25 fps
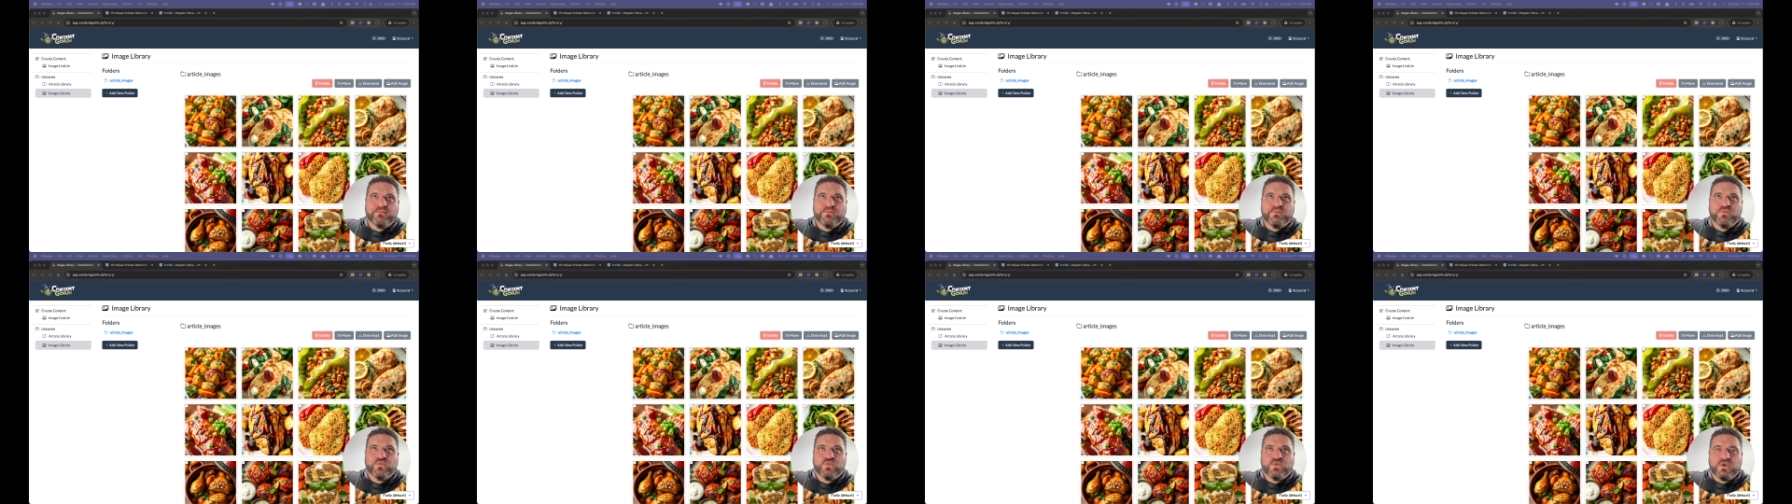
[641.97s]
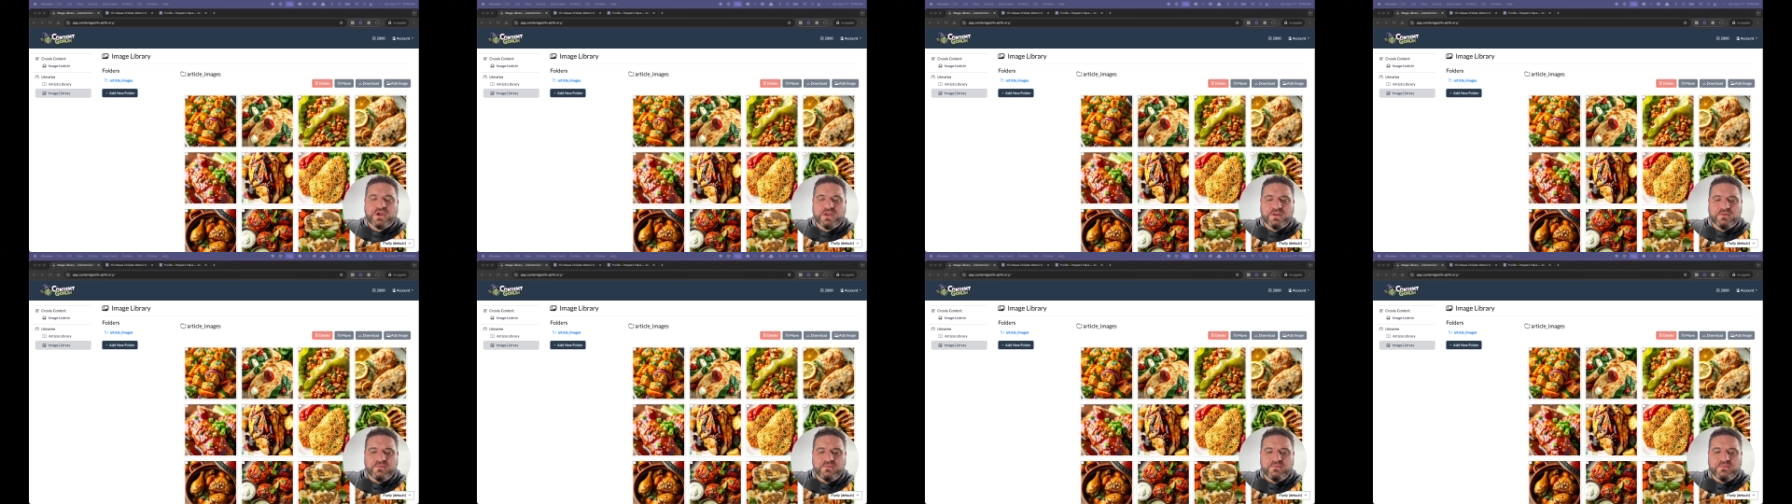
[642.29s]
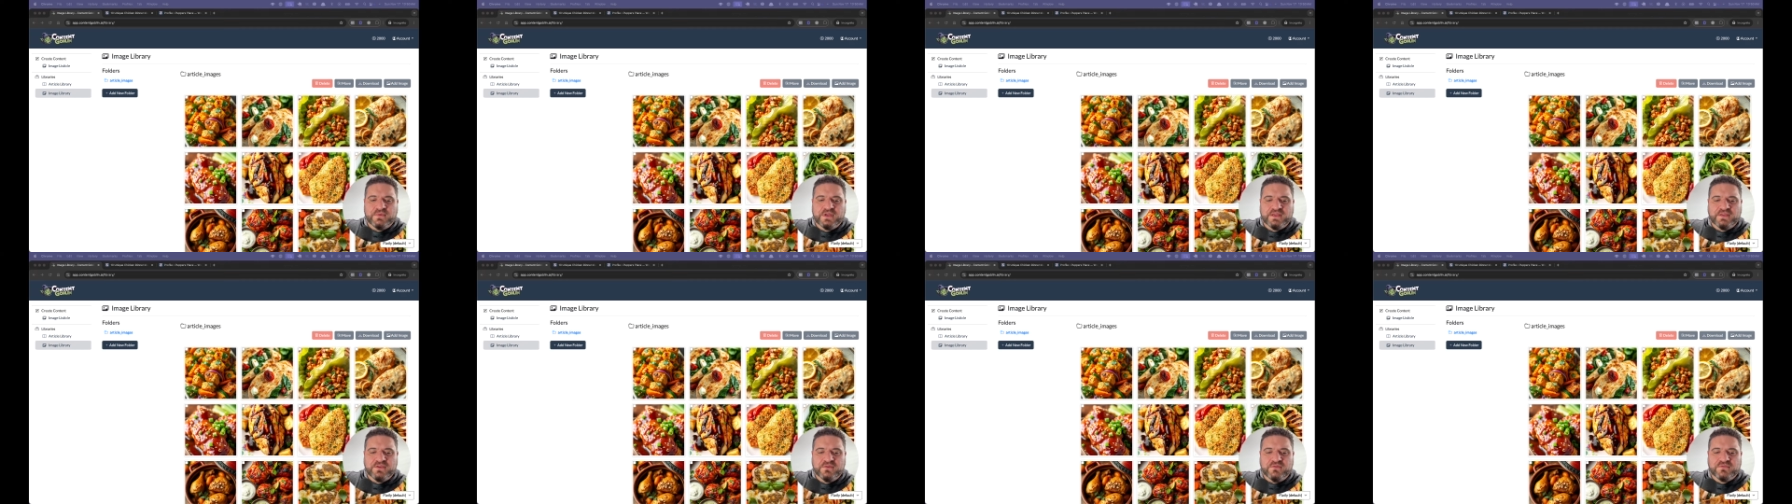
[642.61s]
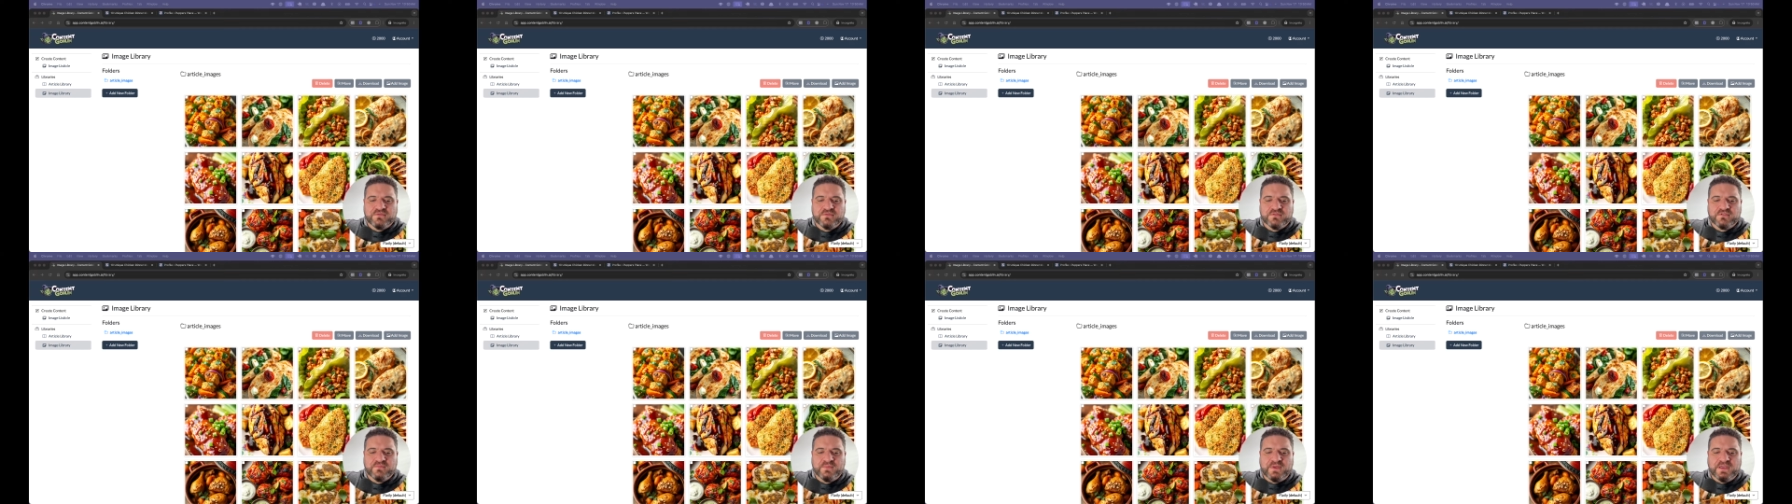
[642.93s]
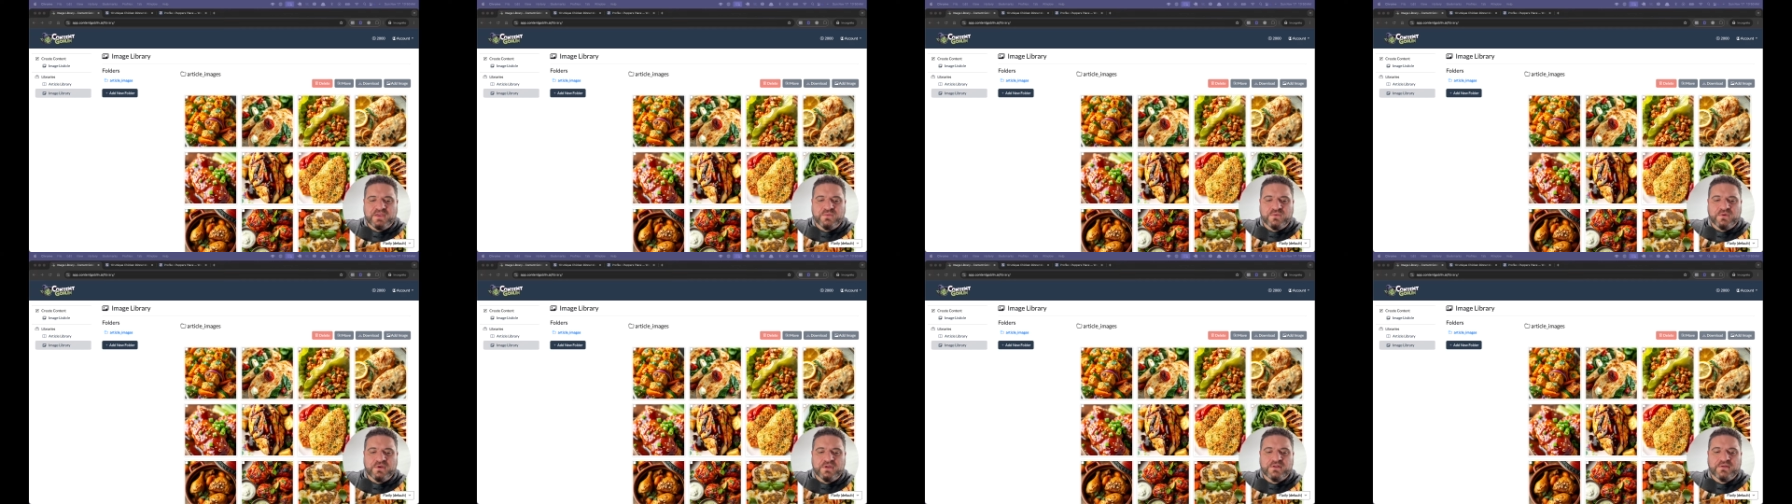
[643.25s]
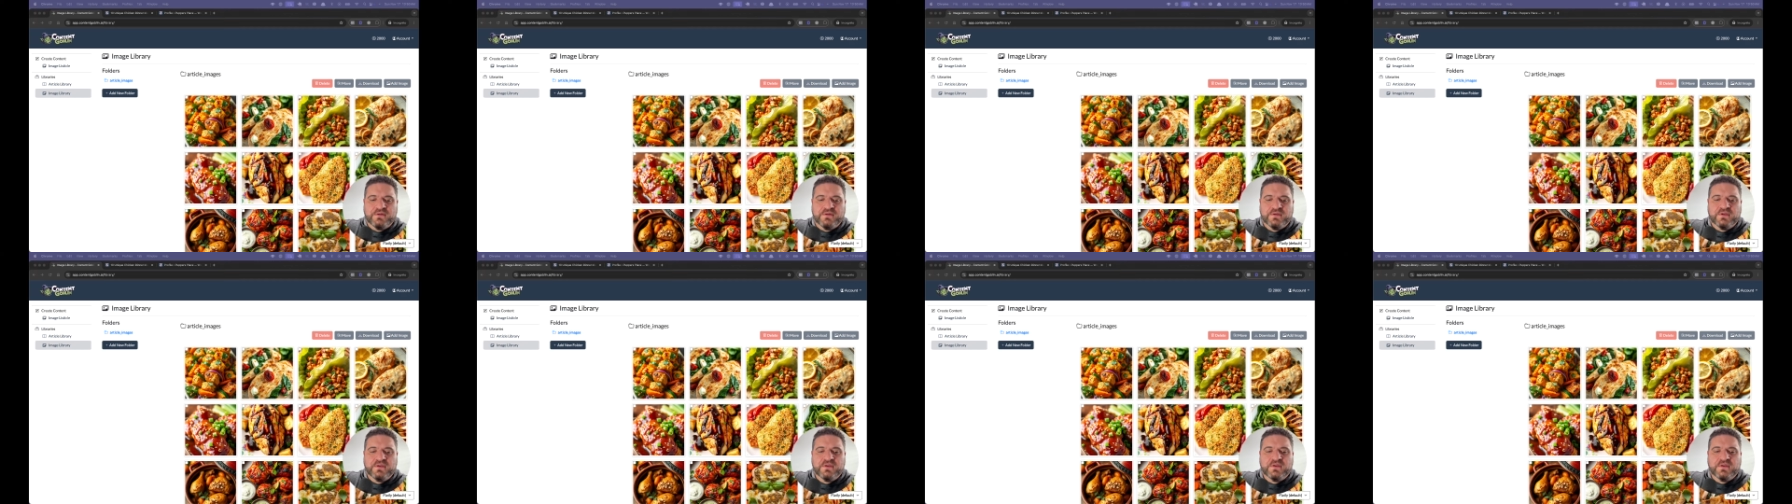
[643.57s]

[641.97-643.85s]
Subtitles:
what my users might want.